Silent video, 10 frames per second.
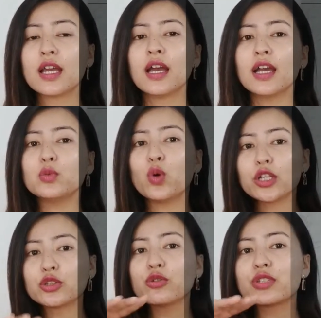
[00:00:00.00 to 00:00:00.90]
and
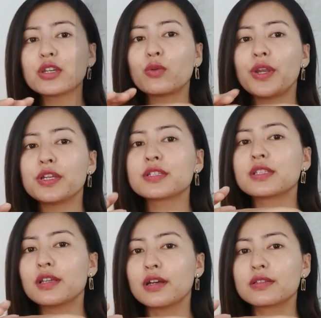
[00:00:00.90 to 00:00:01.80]
what those ingredients
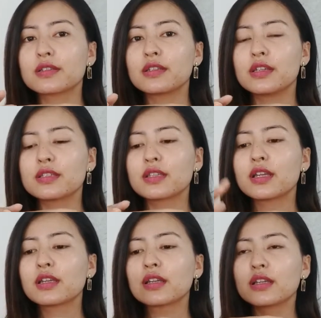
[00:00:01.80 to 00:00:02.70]
does is
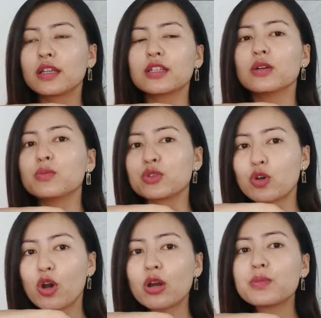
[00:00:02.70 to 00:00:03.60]
it
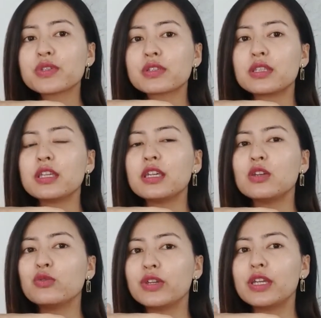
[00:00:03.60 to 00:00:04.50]
absorbs the
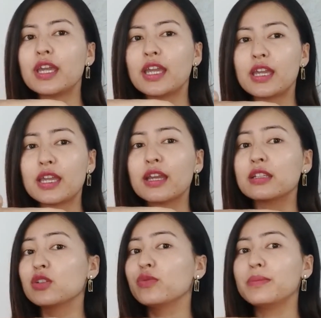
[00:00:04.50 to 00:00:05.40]
UVA and
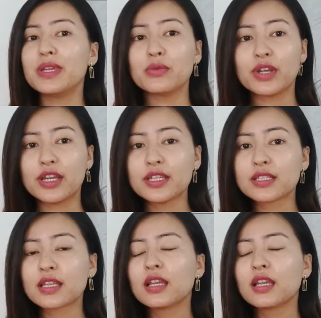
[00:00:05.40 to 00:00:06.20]
UVB rays.